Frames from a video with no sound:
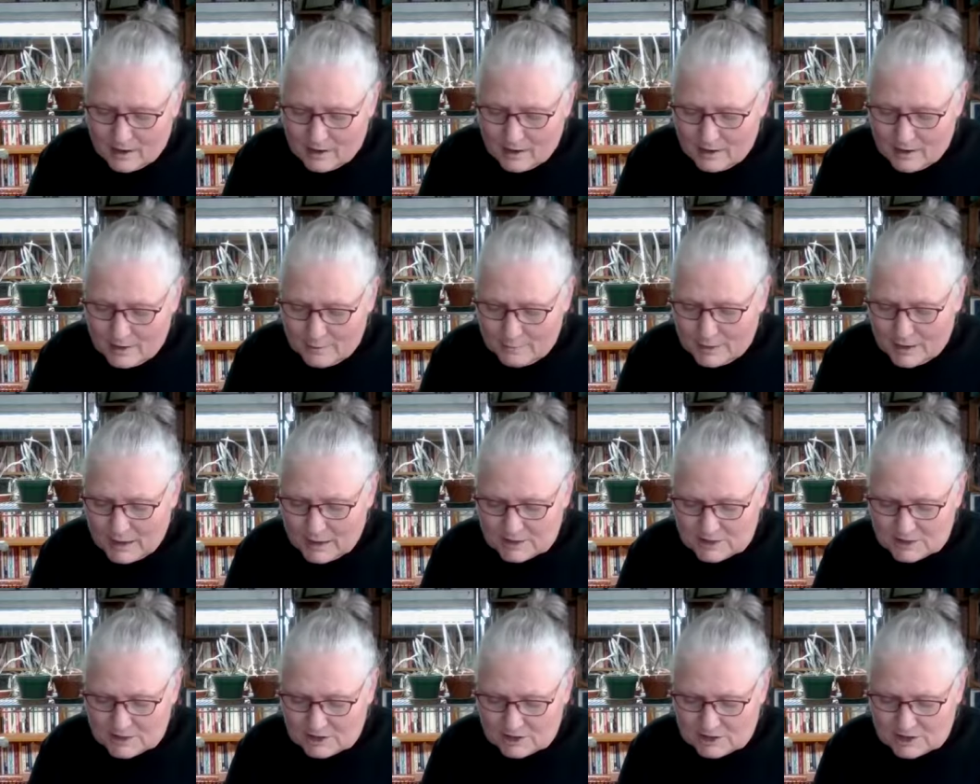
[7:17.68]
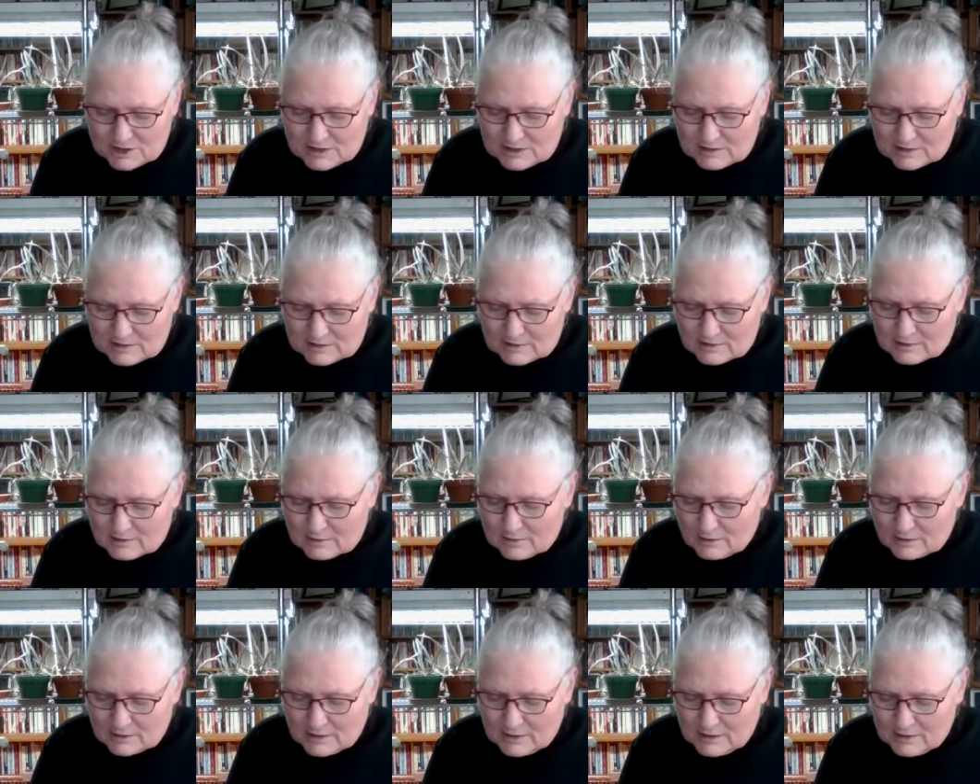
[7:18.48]
I imagine Jesus
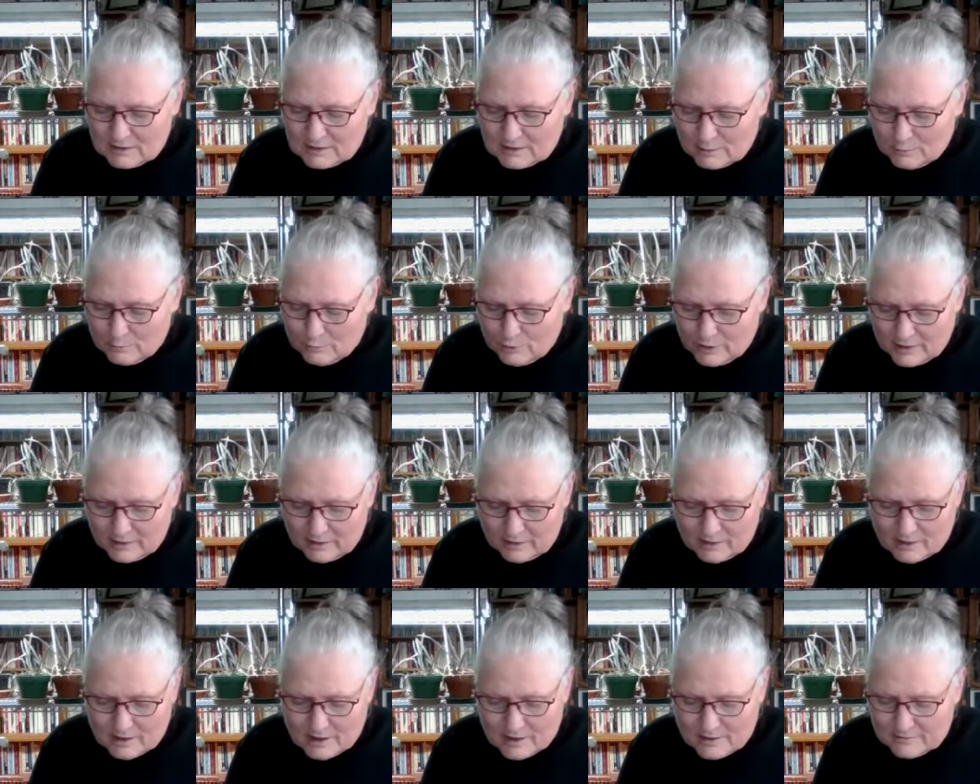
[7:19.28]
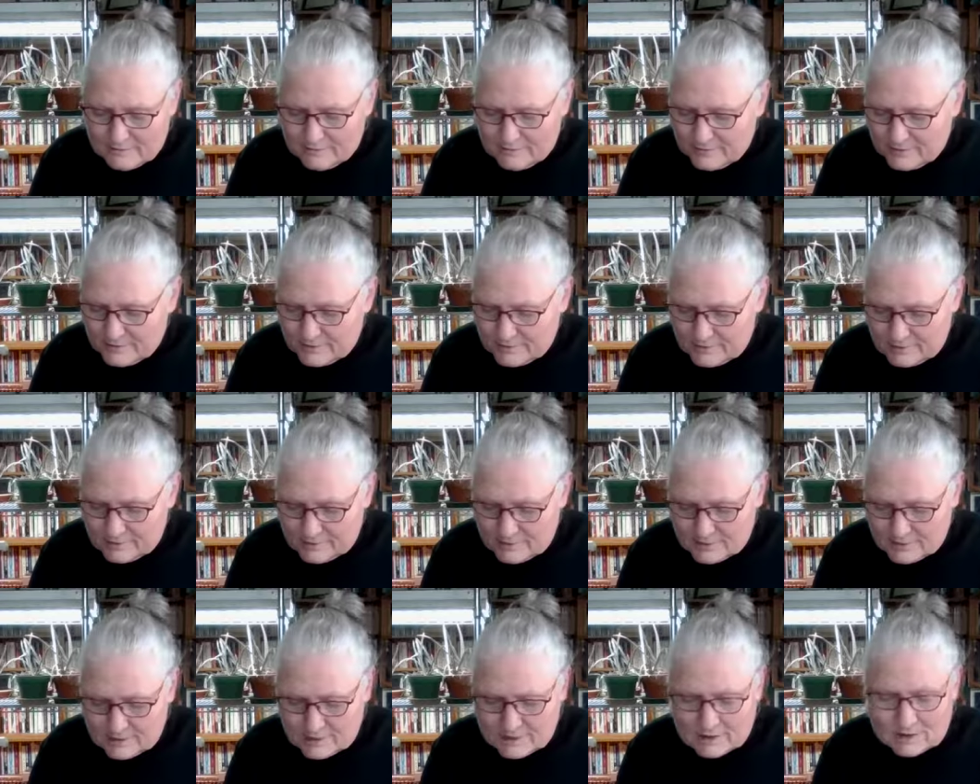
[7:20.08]
looked at them with love
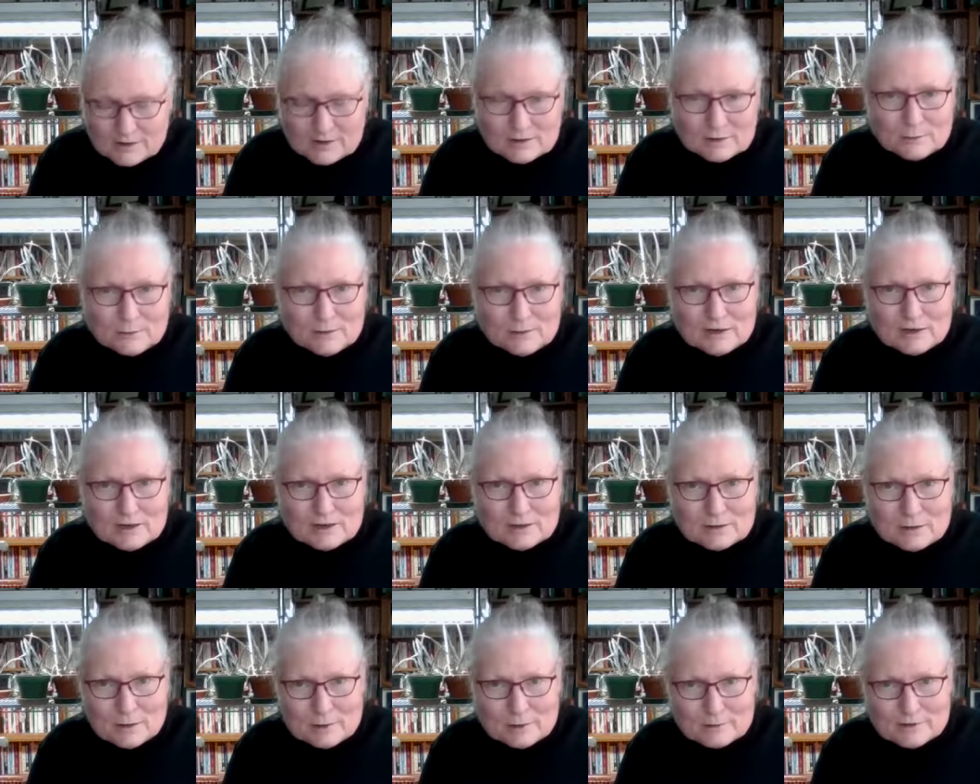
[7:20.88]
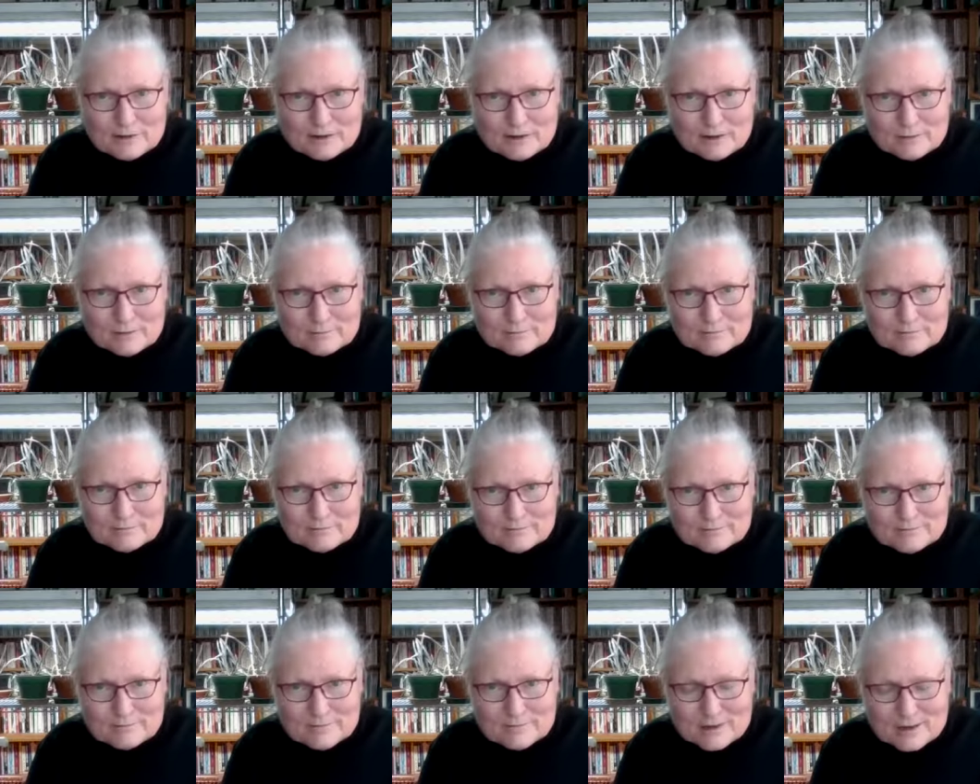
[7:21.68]
when he told them,
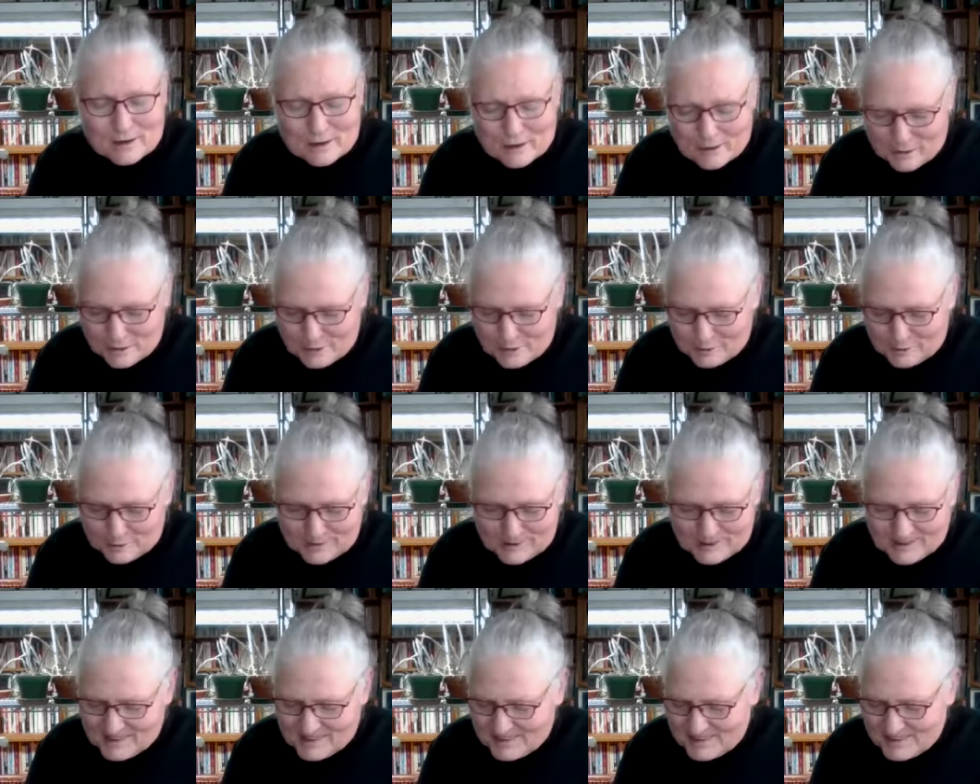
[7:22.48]
Oh,